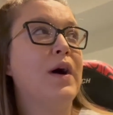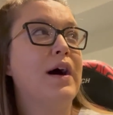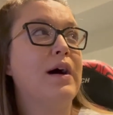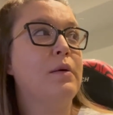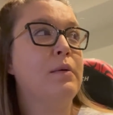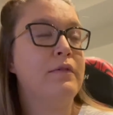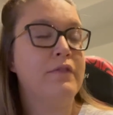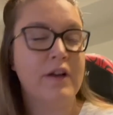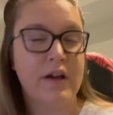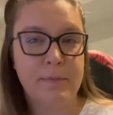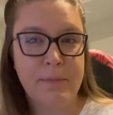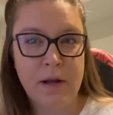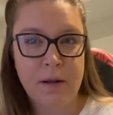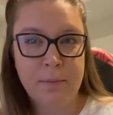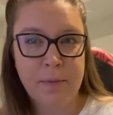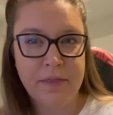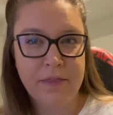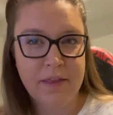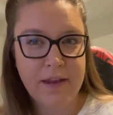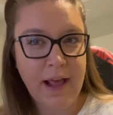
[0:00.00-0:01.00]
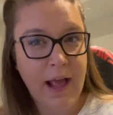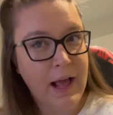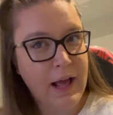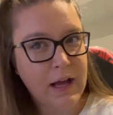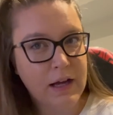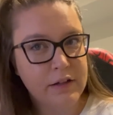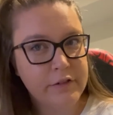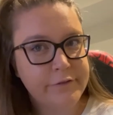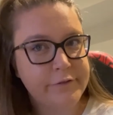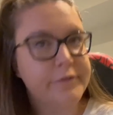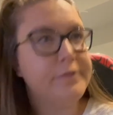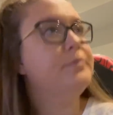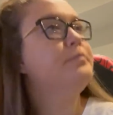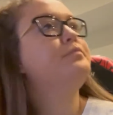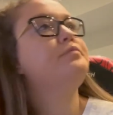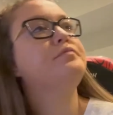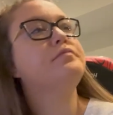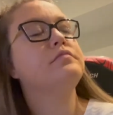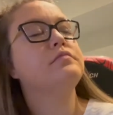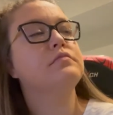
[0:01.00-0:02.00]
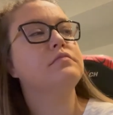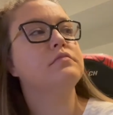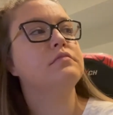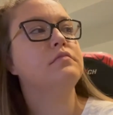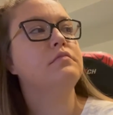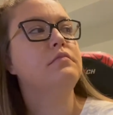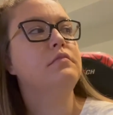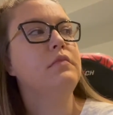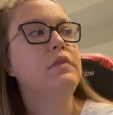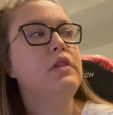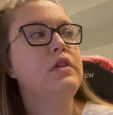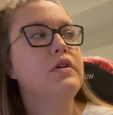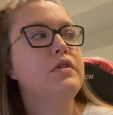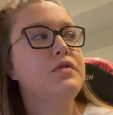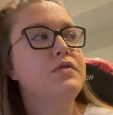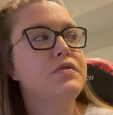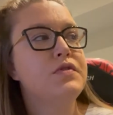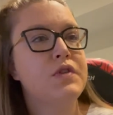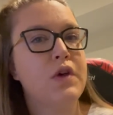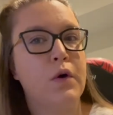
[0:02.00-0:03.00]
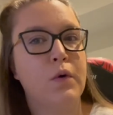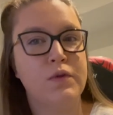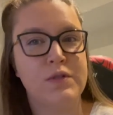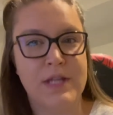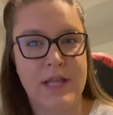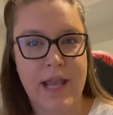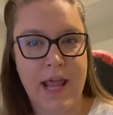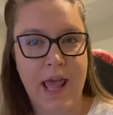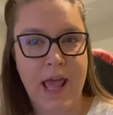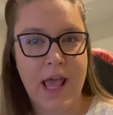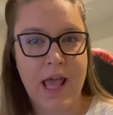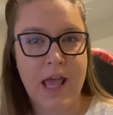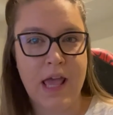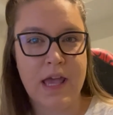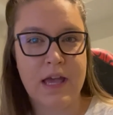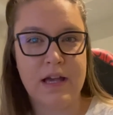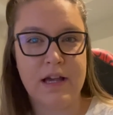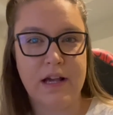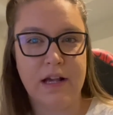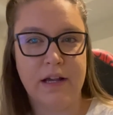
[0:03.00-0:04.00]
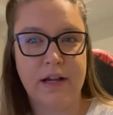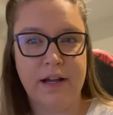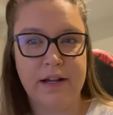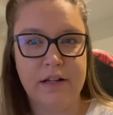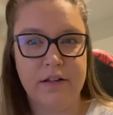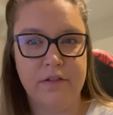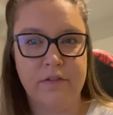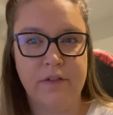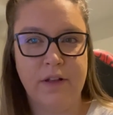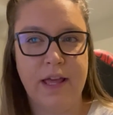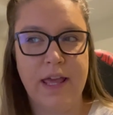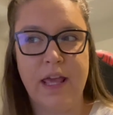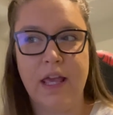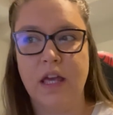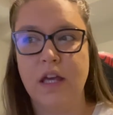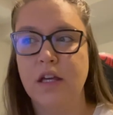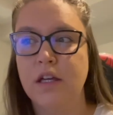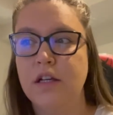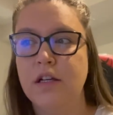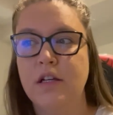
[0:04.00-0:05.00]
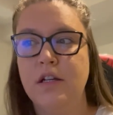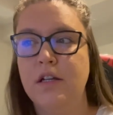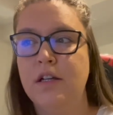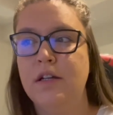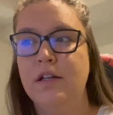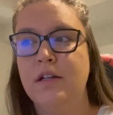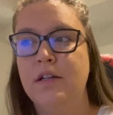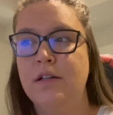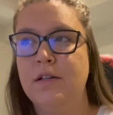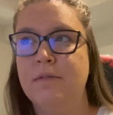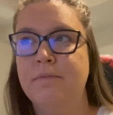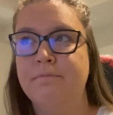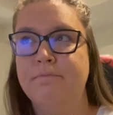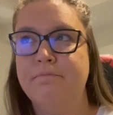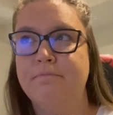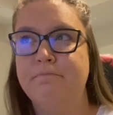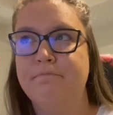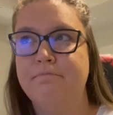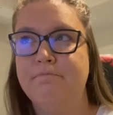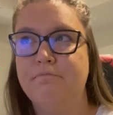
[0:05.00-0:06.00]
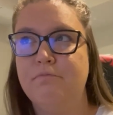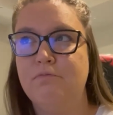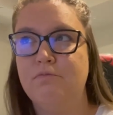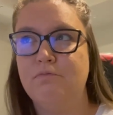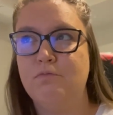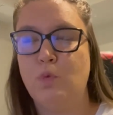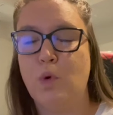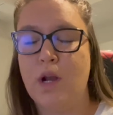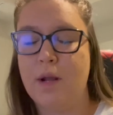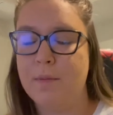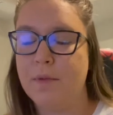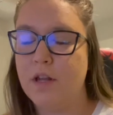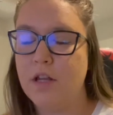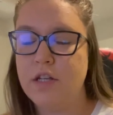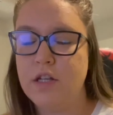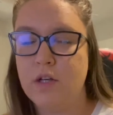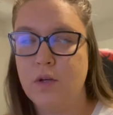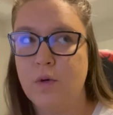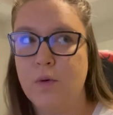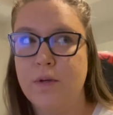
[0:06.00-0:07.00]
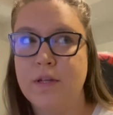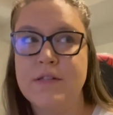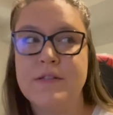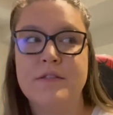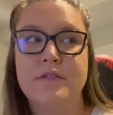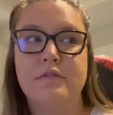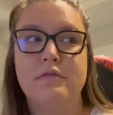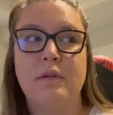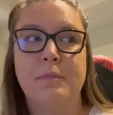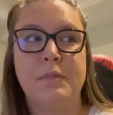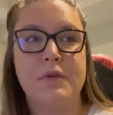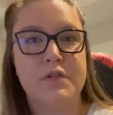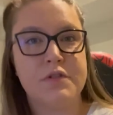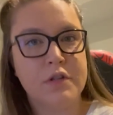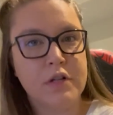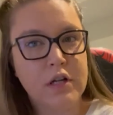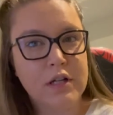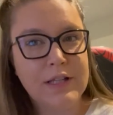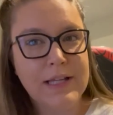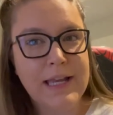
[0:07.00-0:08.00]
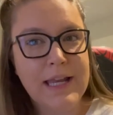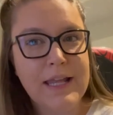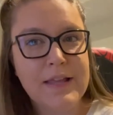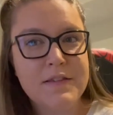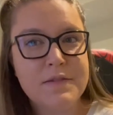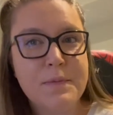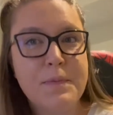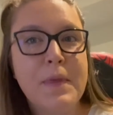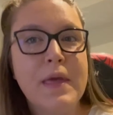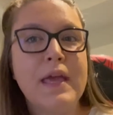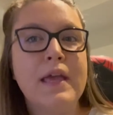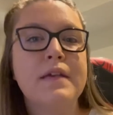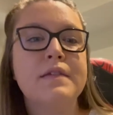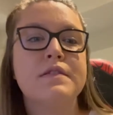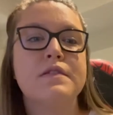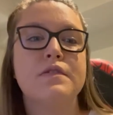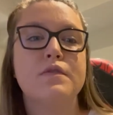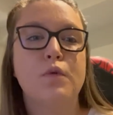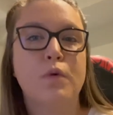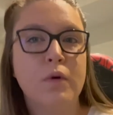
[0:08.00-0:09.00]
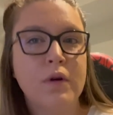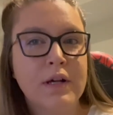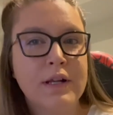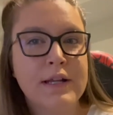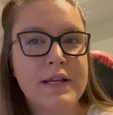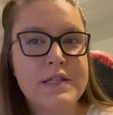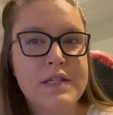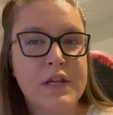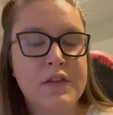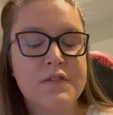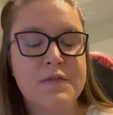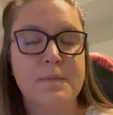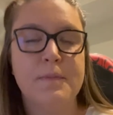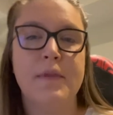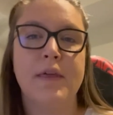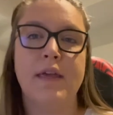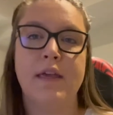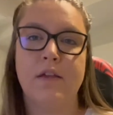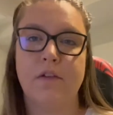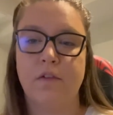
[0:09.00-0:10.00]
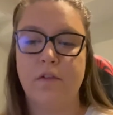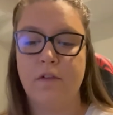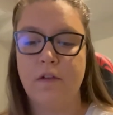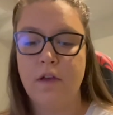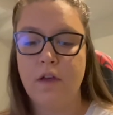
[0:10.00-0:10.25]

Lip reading: we've got about a month and a half. So today, kind of like what I'm gonna do is I'm gonna start cleaning some things, organizing some things,